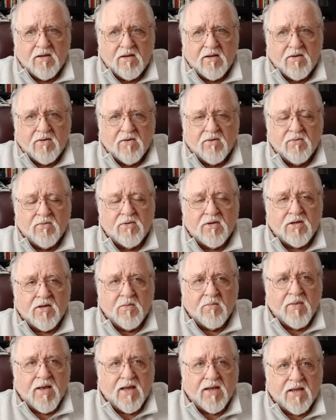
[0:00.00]
or we'll
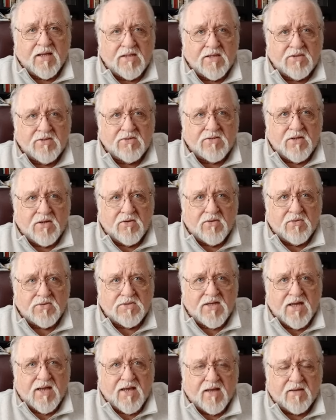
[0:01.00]
come back and kill the whole
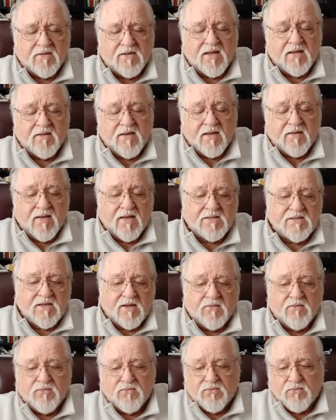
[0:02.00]
town. Now that's
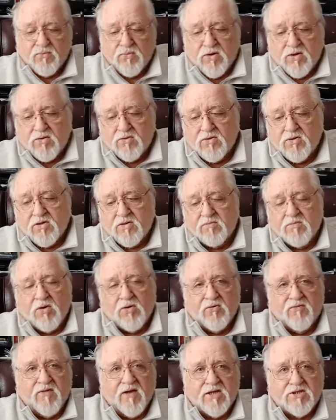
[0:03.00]
a real good
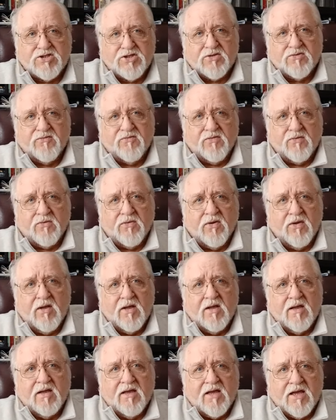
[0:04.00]
motivation for
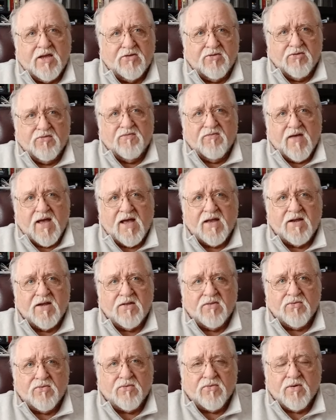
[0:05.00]
either
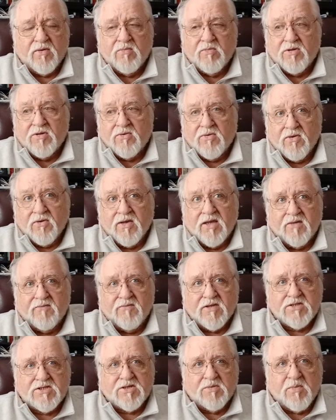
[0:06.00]
finding the criminal or
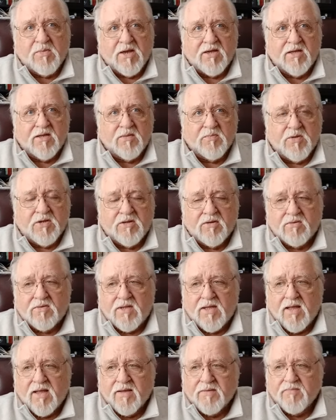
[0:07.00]
giving somebody up you don't
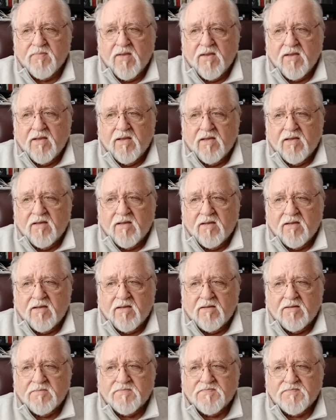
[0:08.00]
like.
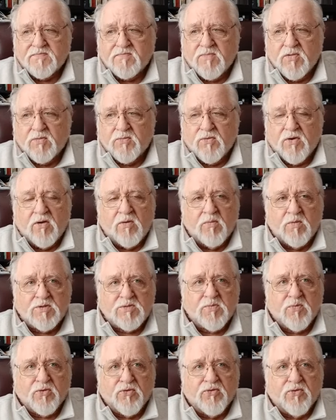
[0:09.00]
But Rome was
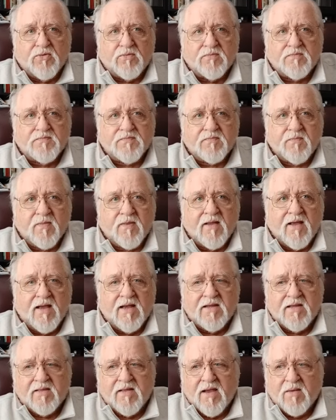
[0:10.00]
brutal.
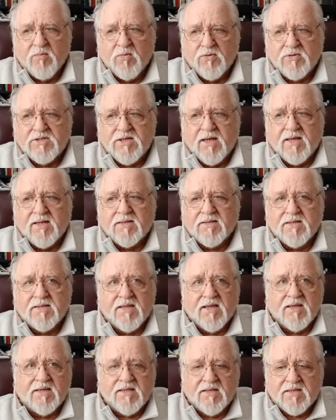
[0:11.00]
And in that brutality,
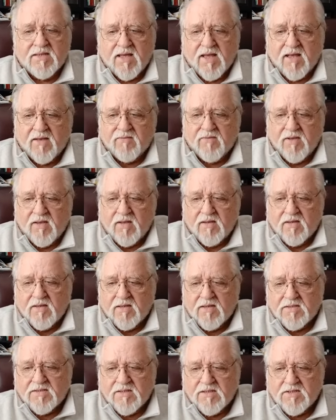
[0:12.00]
they did have
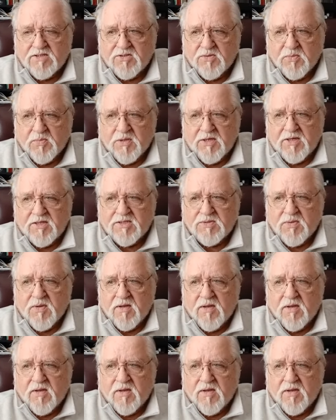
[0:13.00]
a sense of peace.